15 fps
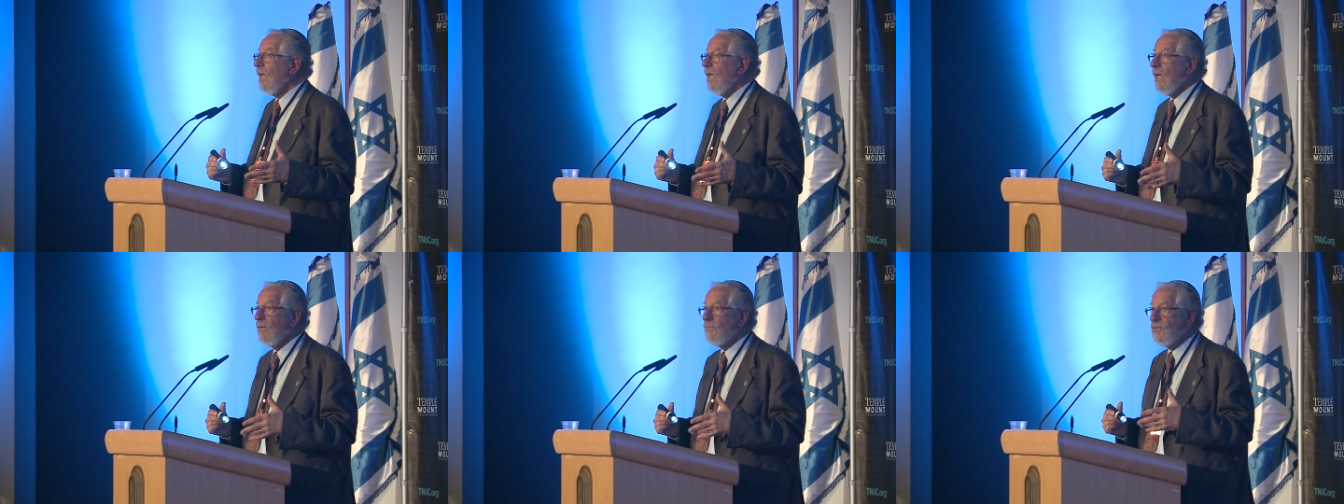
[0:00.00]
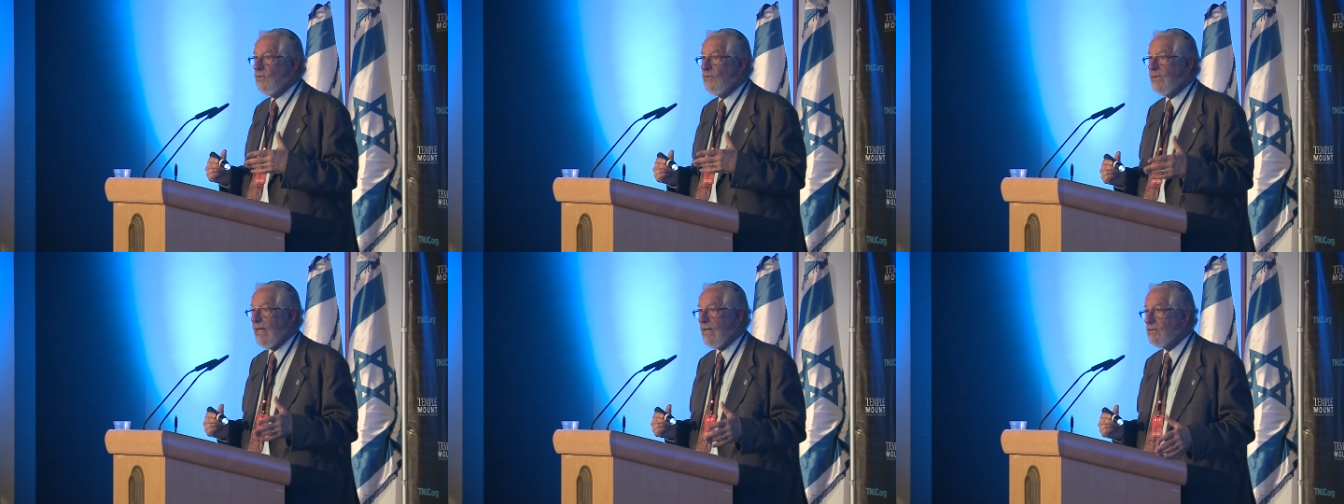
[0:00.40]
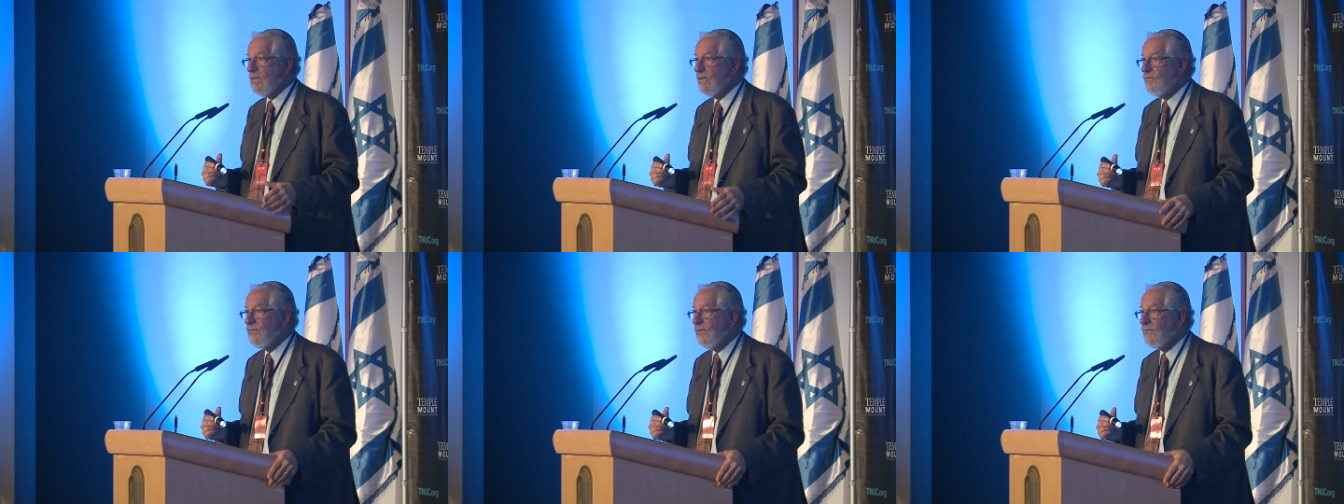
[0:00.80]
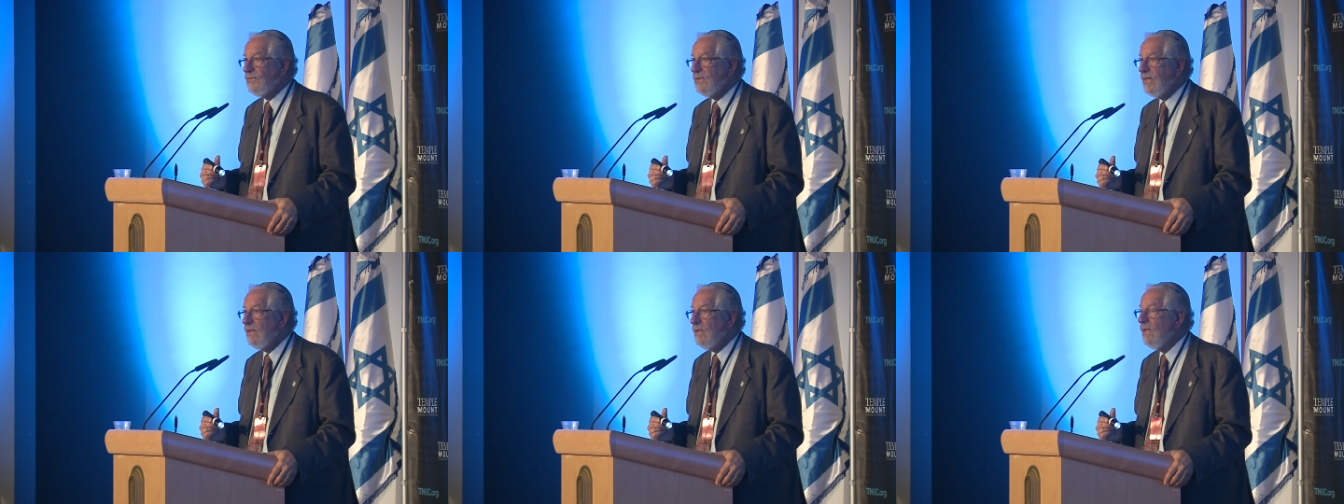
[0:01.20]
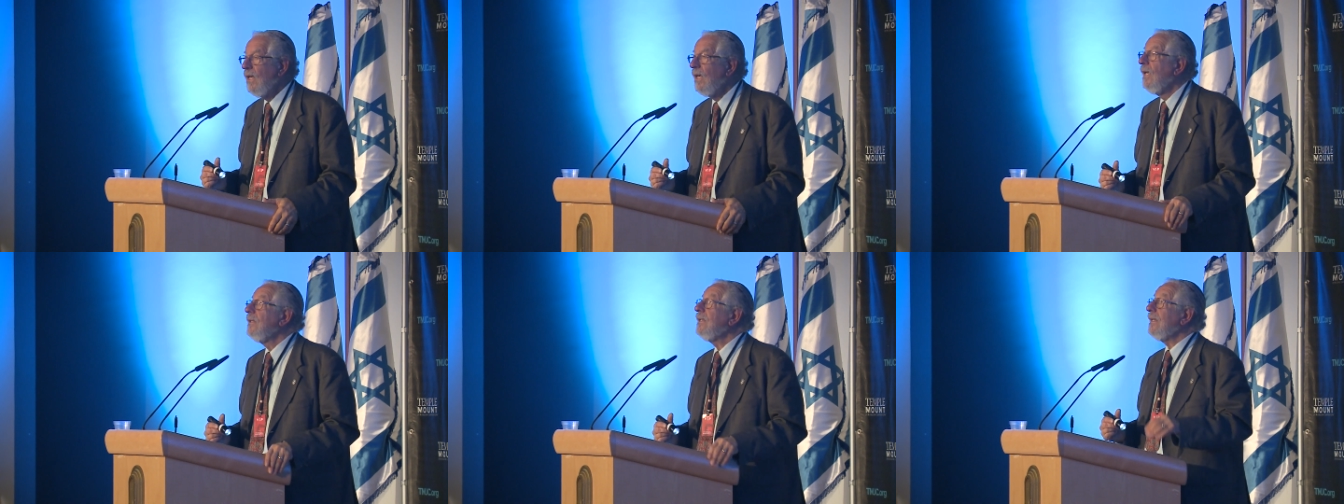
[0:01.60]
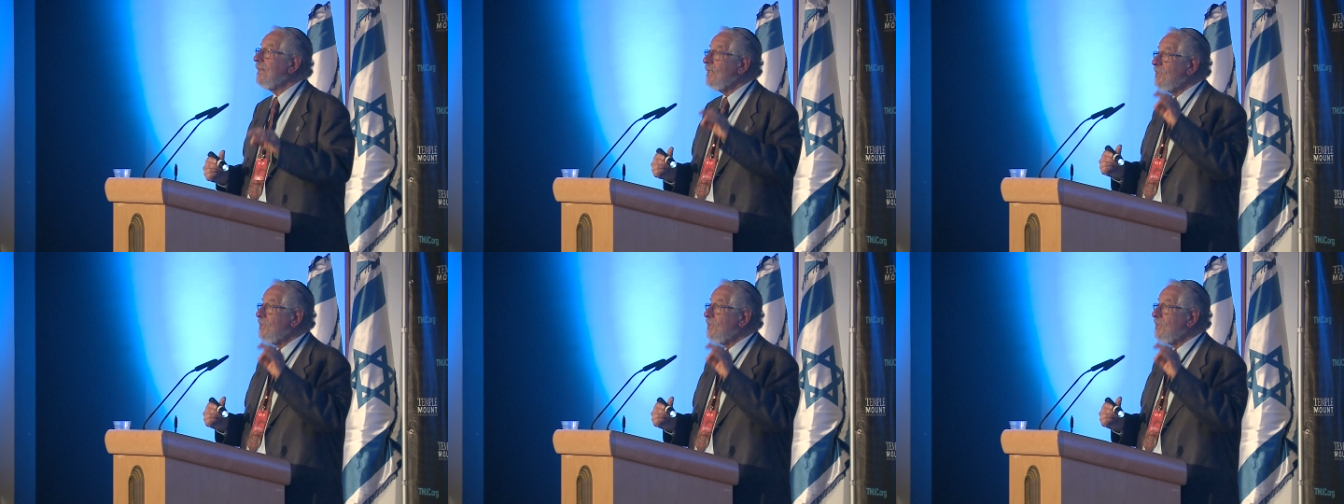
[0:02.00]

of 2015 that the